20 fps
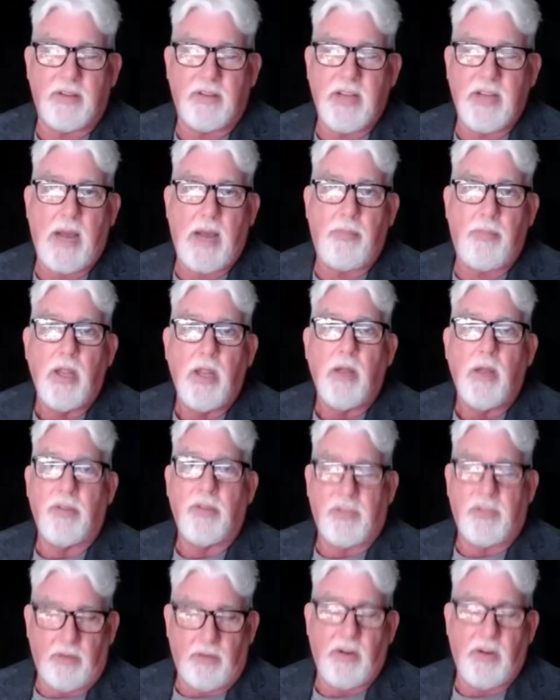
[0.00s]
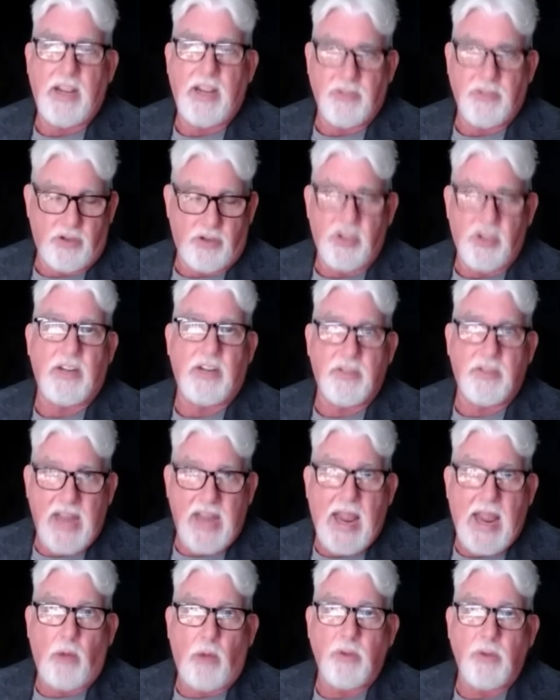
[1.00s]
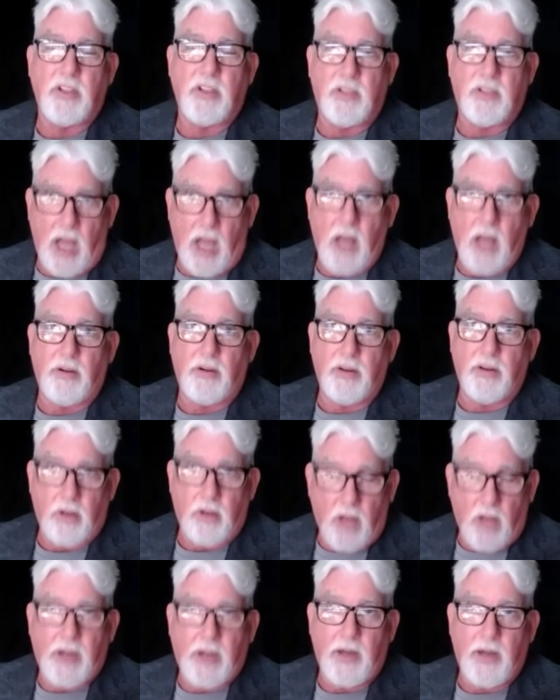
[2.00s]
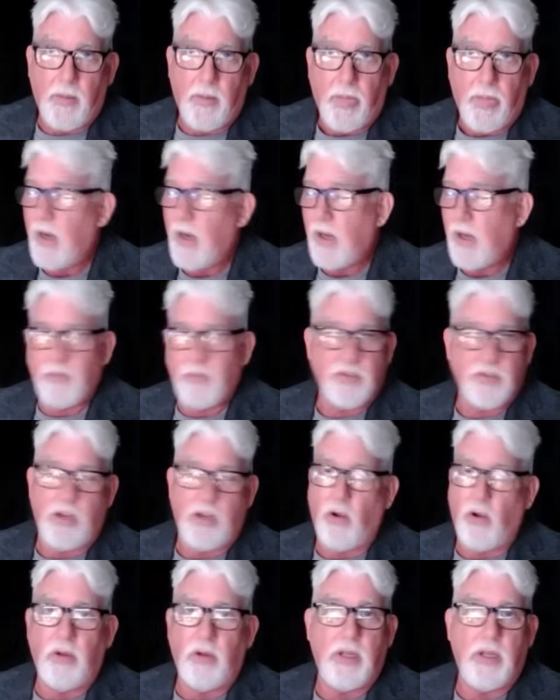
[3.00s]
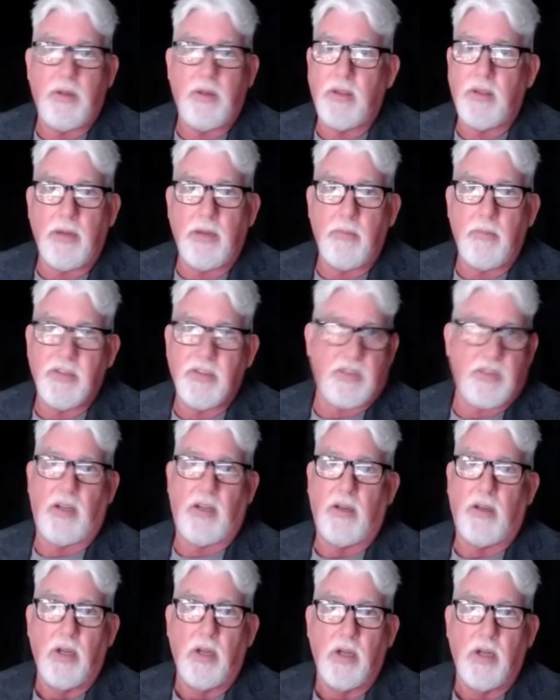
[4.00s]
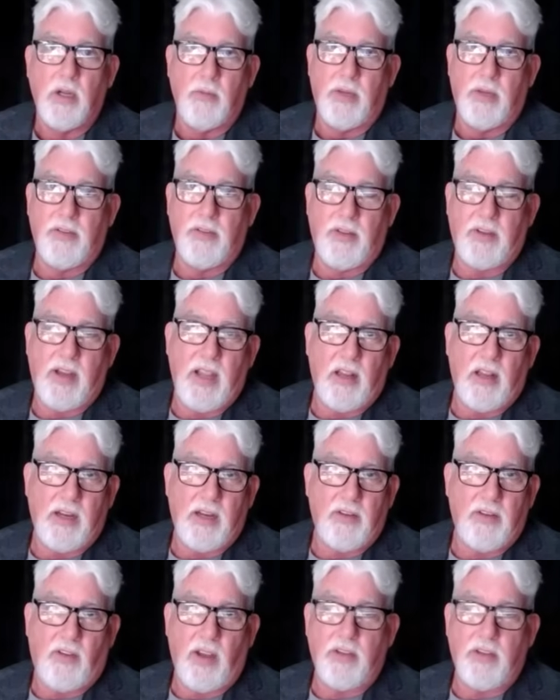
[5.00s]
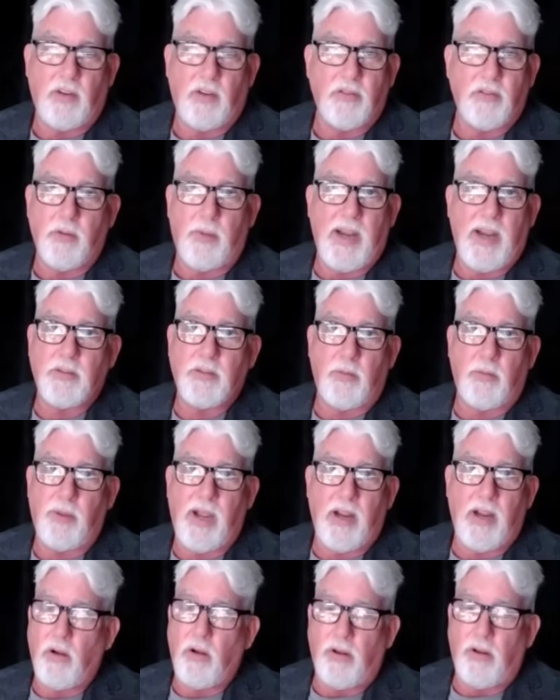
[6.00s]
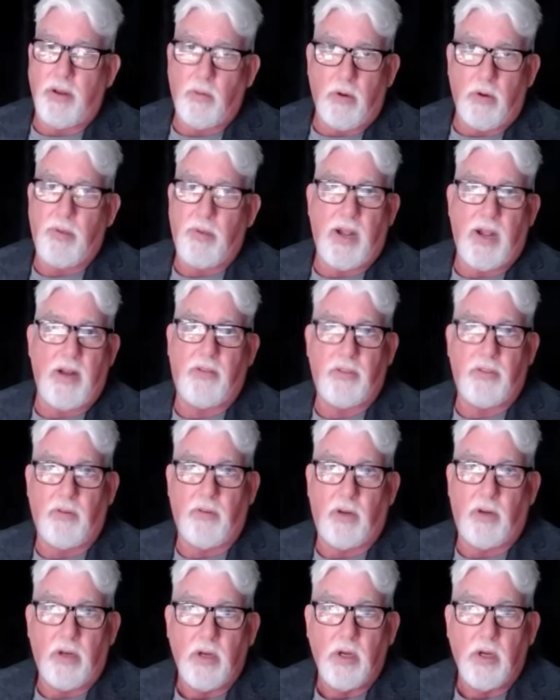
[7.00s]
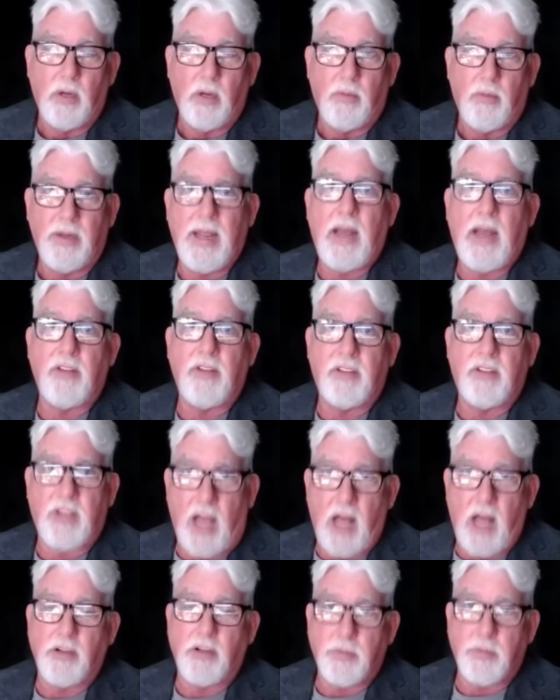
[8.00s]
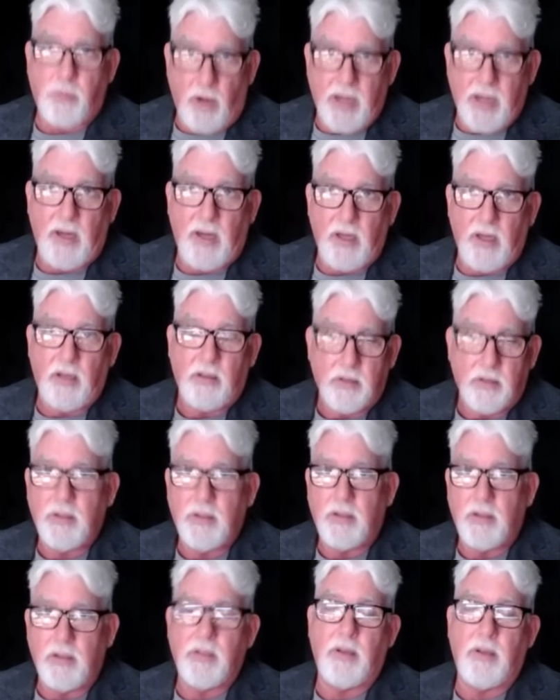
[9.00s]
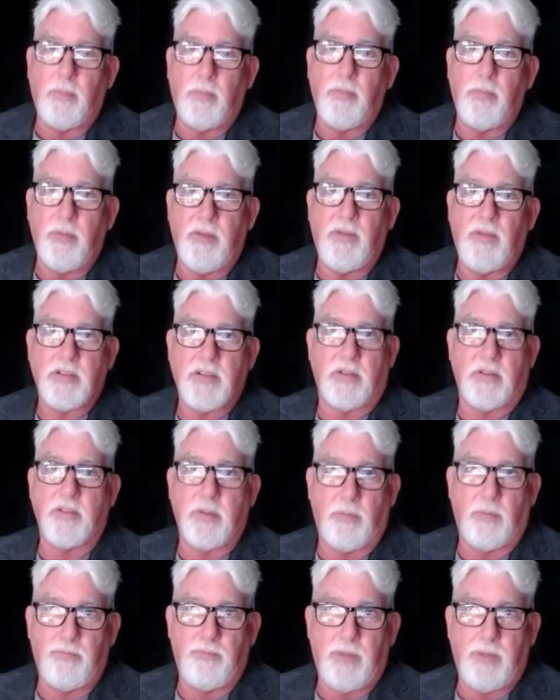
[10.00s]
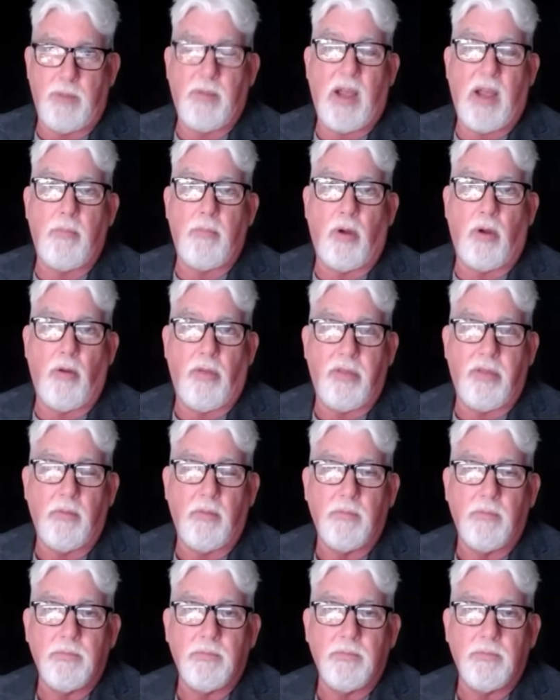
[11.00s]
the top, but silver has a chance now with the dollar declining. That was the only thing missing. Because again, like I said, central banks are buying gold. They weren't buying silver. But now the dollar's breaking, investors will be buying both.